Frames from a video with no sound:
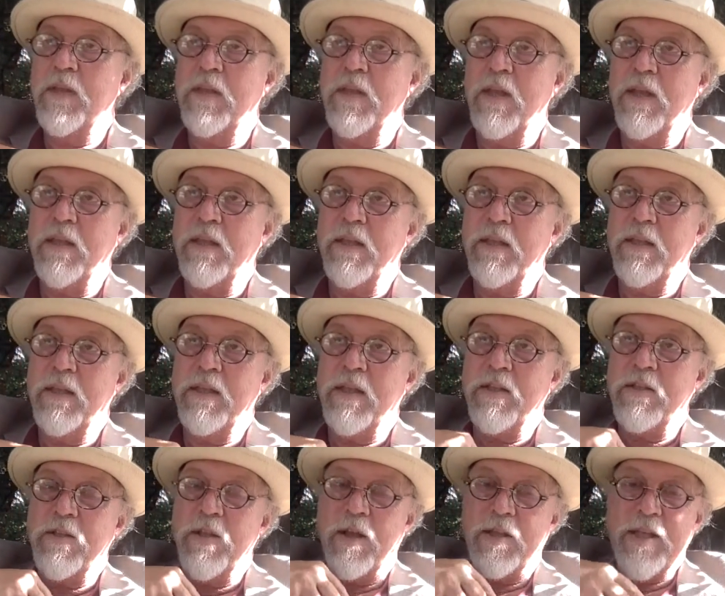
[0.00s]
The
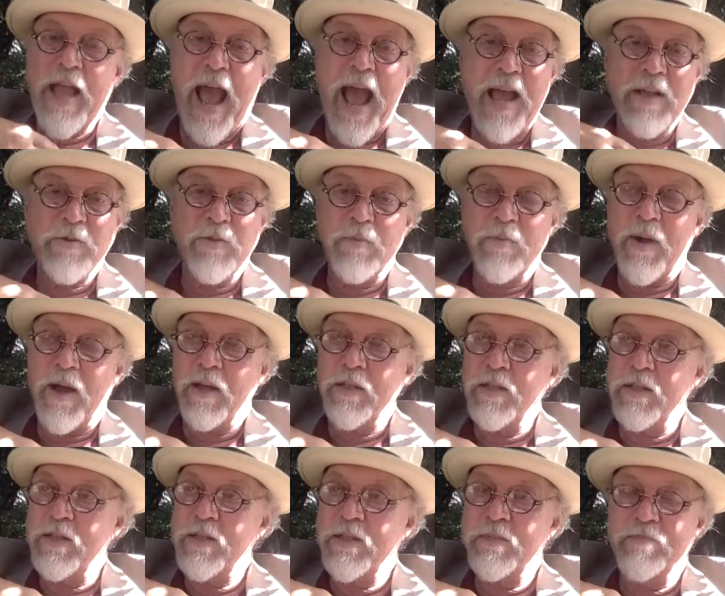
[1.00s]
attachment
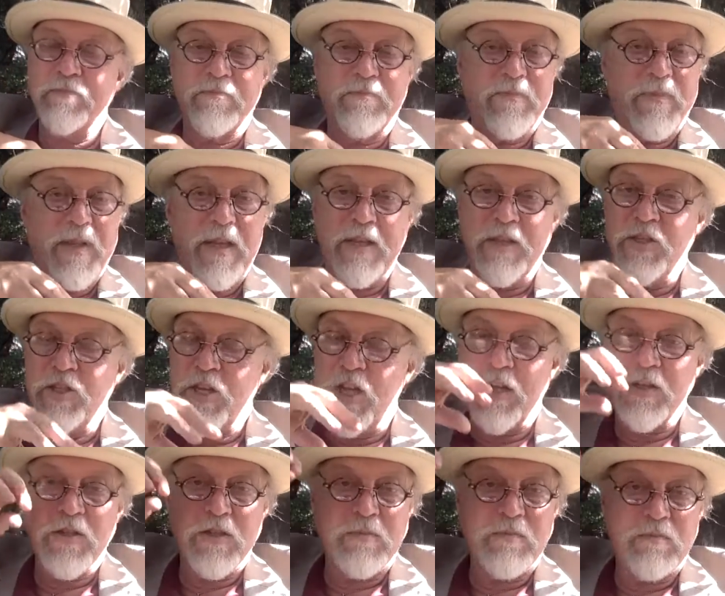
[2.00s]
bonding is
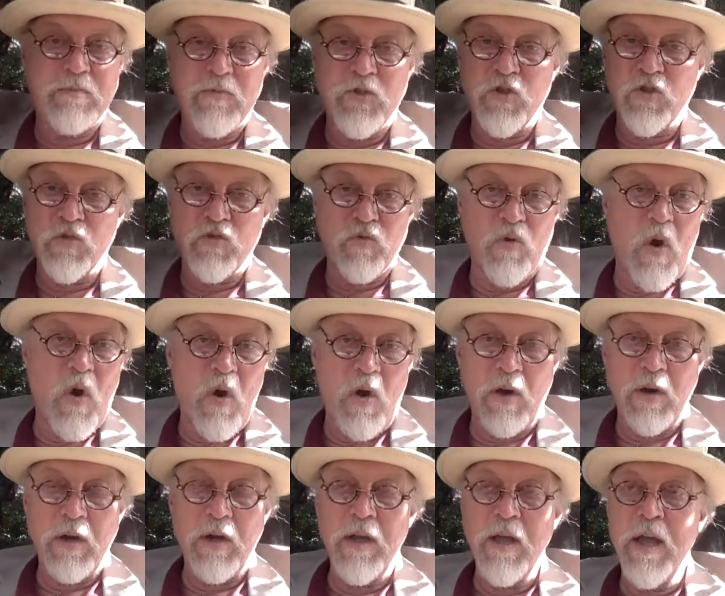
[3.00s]
just
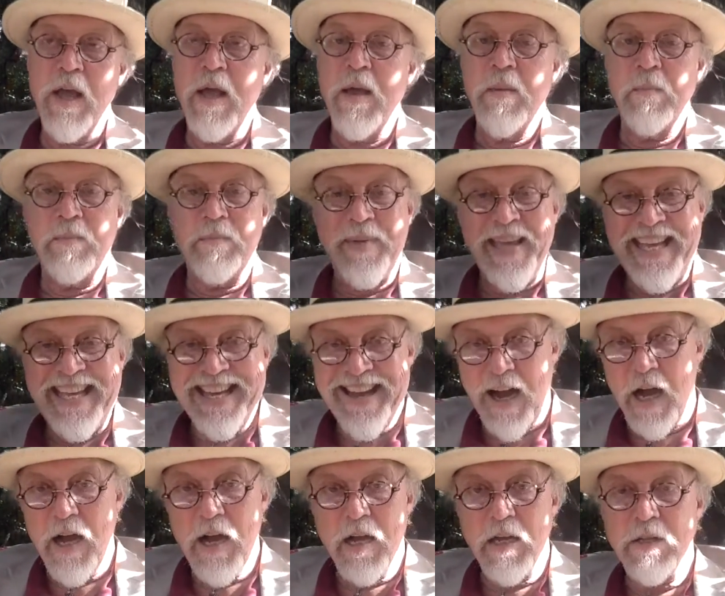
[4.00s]
strong,
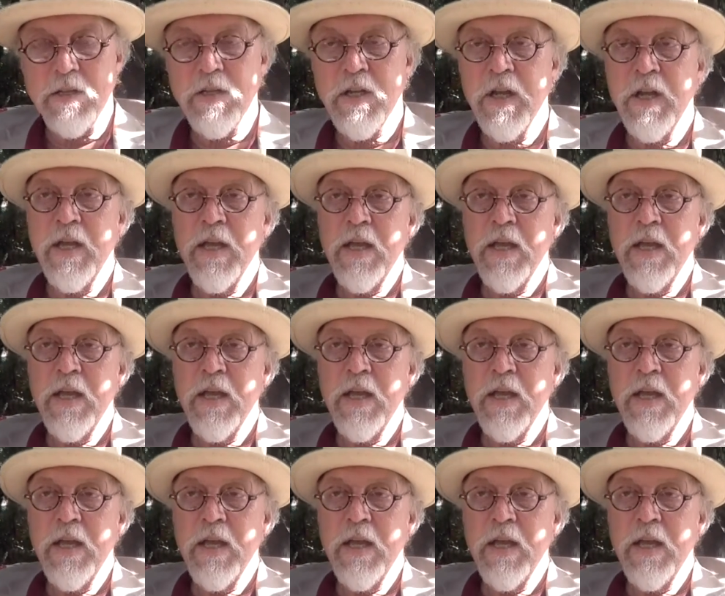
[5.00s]
because